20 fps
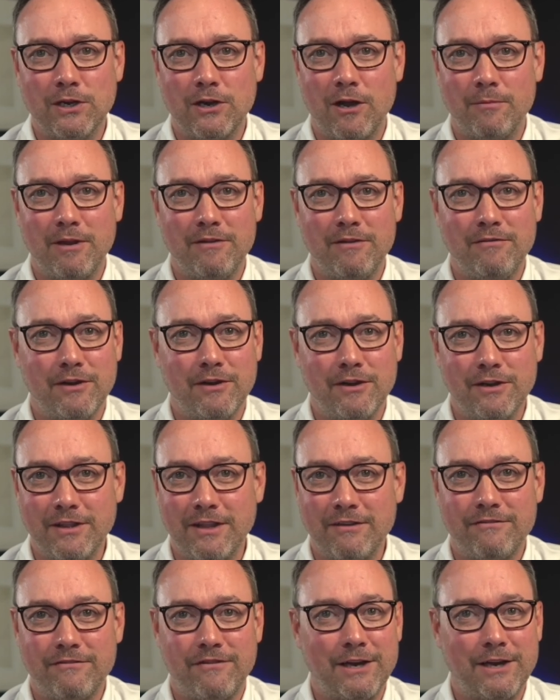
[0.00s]
very
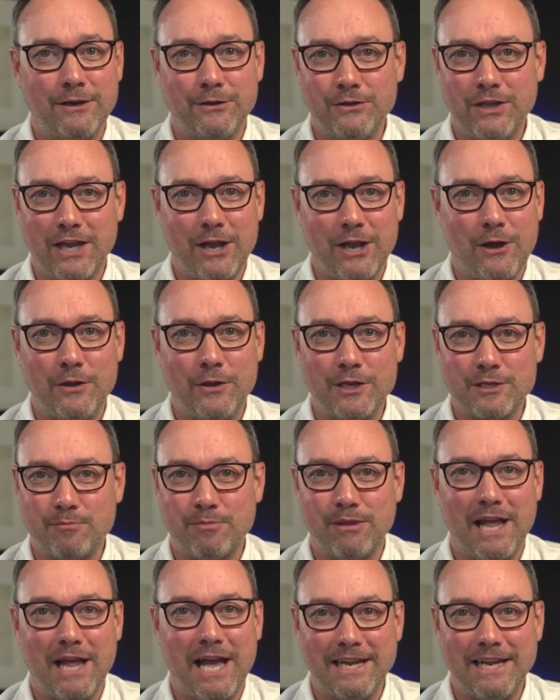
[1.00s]
final day on this
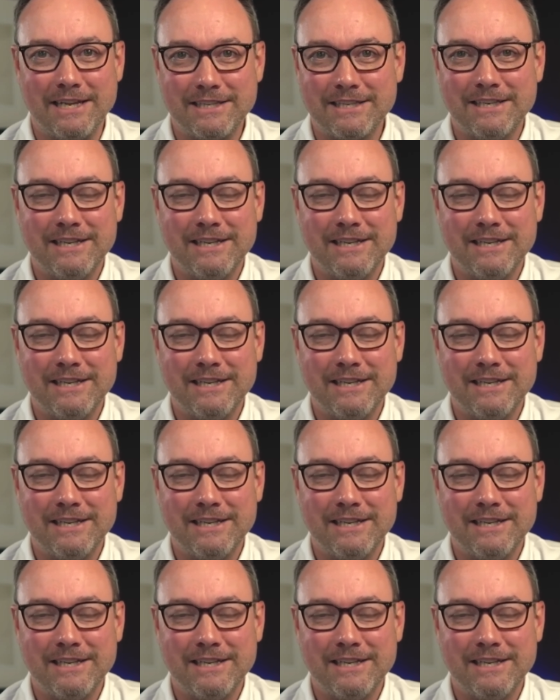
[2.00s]
planet.